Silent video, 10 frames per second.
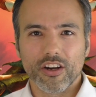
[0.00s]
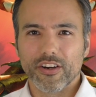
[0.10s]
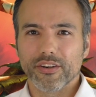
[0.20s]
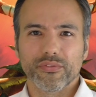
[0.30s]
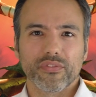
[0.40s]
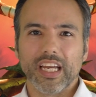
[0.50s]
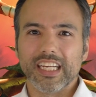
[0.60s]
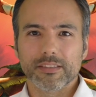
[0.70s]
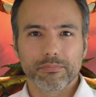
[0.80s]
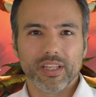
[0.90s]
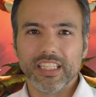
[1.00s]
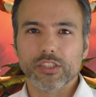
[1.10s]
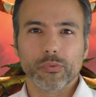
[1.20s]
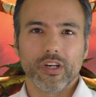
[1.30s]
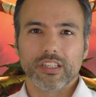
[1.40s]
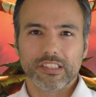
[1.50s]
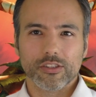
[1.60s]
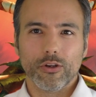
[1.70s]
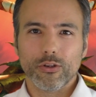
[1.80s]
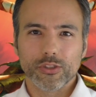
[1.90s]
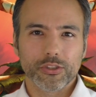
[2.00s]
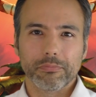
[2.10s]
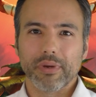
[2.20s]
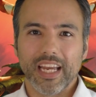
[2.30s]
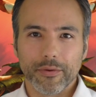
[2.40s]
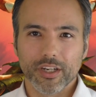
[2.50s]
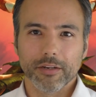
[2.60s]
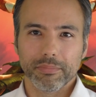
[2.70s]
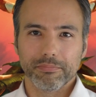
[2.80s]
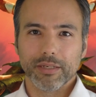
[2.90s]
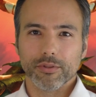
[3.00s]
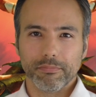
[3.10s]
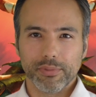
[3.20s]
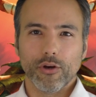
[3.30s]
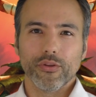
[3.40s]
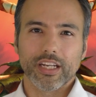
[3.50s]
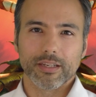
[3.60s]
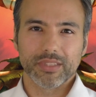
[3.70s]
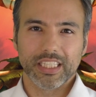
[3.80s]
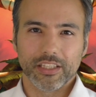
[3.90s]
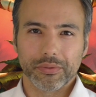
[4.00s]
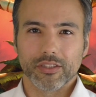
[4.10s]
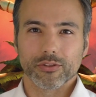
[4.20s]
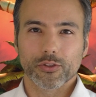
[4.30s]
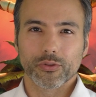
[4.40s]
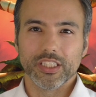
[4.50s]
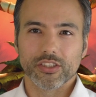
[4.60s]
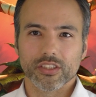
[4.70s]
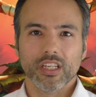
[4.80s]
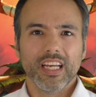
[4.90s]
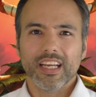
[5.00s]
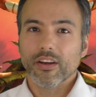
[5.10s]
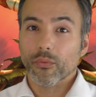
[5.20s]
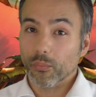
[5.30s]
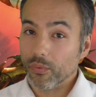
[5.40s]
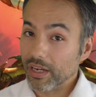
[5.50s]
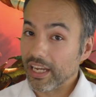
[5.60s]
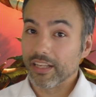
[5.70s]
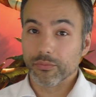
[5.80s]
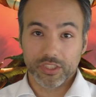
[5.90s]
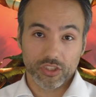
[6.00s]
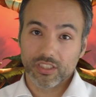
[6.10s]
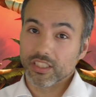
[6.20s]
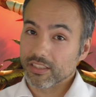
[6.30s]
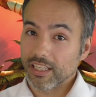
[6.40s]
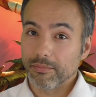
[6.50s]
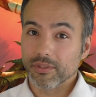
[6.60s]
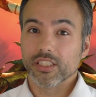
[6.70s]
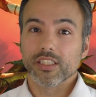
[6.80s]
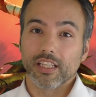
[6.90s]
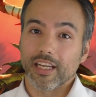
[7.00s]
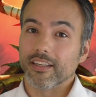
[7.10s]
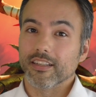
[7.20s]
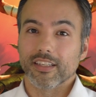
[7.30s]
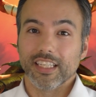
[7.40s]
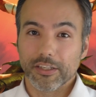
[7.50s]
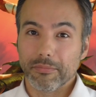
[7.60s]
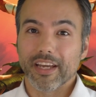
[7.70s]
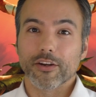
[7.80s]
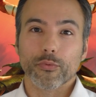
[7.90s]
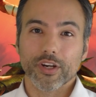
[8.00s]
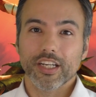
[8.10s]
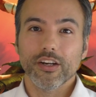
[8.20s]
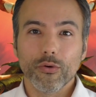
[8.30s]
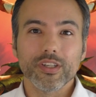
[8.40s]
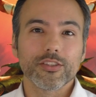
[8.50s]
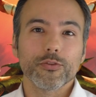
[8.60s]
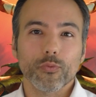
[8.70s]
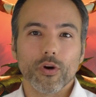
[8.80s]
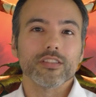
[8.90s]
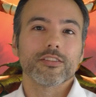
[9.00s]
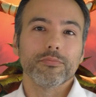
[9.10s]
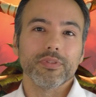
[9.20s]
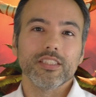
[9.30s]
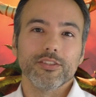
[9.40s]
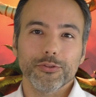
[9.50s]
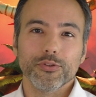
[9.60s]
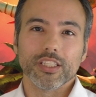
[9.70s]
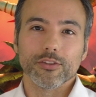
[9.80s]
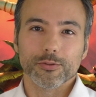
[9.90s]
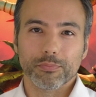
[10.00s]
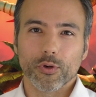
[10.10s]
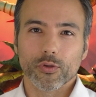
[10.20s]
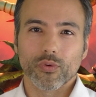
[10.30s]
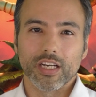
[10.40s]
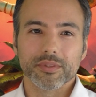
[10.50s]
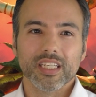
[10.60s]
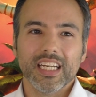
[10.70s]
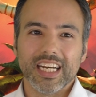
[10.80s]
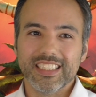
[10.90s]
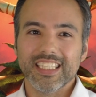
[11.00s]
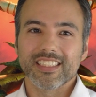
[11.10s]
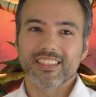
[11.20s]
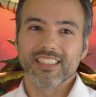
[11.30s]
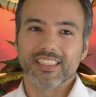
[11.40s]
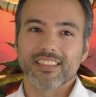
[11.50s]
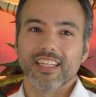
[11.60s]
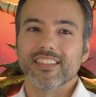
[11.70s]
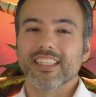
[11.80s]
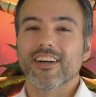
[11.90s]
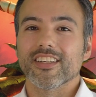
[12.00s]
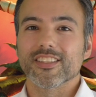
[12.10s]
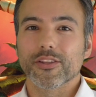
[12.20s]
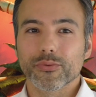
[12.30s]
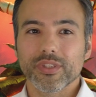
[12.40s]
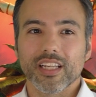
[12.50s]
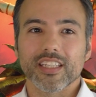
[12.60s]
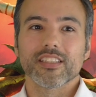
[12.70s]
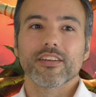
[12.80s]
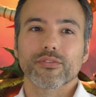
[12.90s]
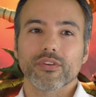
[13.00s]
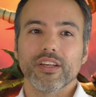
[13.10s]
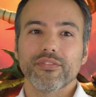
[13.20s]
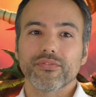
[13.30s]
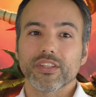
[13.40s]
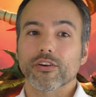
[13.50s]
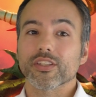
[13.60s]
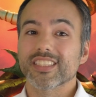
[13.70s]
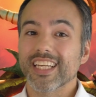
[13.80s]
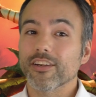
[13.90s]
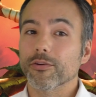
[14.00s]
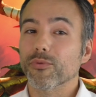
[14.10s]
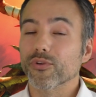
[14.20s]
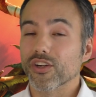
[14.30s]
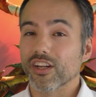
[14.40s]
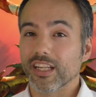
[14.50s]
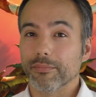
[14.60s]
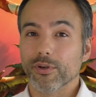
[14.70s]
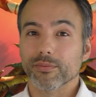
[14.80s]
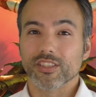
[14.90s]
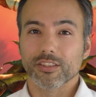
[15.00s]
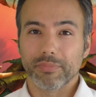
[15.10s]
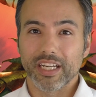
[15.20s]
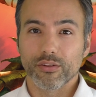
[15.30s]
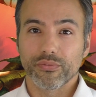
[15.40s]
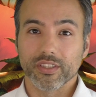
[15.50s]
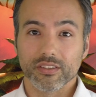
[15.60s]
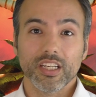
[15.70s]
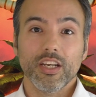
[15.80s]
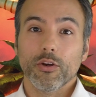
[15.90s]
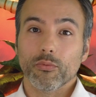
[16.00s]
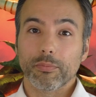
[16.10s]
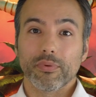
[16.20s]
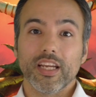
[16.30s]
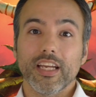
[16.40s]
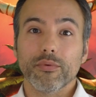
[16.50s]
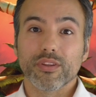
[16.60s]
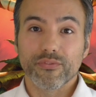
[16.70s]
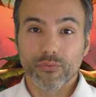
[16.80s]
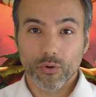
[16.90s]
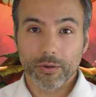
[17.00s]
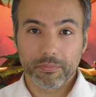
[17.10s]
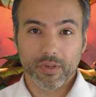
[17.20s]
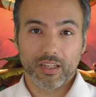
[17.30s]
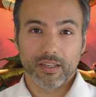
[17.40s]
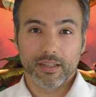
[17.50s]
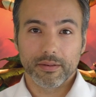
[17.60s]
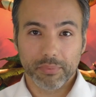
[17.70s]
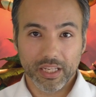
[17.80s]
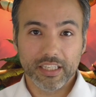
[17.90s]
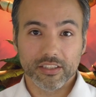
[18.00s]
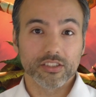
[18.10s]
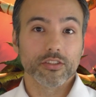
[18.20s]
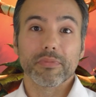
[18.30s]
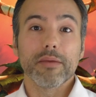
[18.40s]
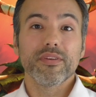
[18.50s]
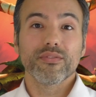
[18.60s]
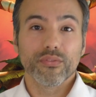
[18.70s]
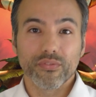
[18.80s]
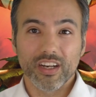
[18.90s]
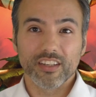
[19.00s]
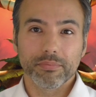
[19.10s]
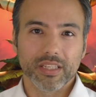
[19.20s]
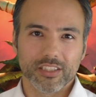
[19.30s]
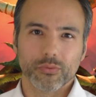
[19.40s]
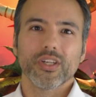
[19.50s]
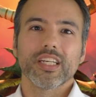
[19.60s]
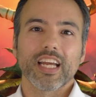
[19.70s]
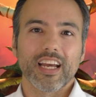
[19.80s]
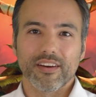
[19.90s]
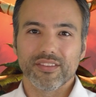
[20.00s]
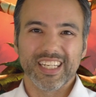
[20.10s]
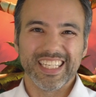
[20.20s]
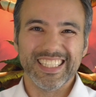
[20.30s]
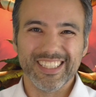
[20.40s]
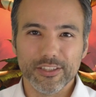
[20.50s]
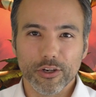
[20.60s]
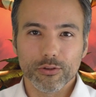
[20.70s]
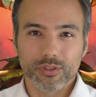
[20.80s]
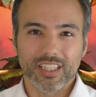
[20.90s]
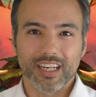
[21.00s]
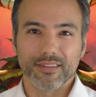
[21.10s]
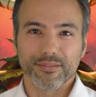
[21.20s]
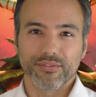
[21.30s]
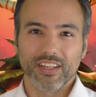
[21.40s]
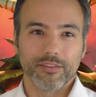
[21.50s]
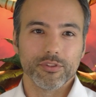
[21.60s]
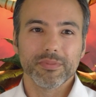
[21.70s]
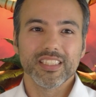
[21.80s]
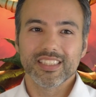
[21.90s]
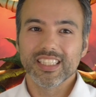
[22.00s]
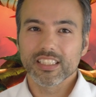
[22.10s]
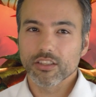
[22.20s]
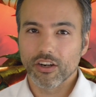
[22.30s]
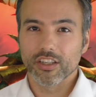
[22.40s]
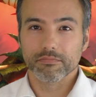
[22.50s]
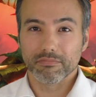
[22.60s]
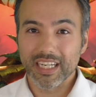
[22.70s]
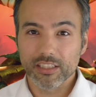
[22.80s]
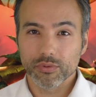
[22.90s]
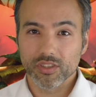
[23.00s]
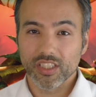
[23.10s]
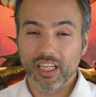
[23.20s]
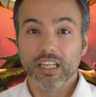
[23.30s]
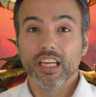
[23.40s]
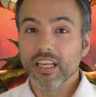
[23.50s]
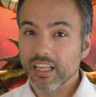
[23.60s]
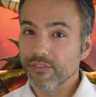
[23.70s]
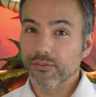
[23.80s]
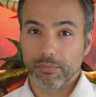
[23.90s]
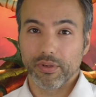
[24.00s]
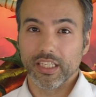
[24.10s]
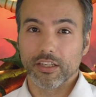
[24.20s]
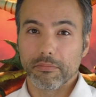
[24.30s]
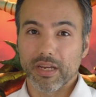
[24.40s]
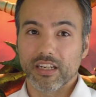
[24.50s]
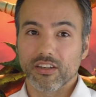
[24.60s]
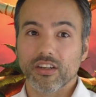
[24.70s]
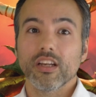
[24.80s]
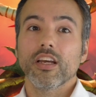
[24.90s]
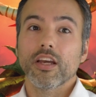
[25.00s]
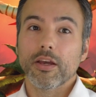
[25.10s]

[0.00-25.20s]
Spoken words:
artifacts, planeswalkers, the whole shebang. We're going to be able to blow that up together with those creatures. And we just established that in Commander, we're going to want to be using those board wipes. Additionally, it states it costs 3 less if there are 10 or more non-land permanents on the battlefield. We're playing with 4 players, or maybe even 5 players. We're going to have that in no time flat, which means this card might as well say, if you're playing Commander,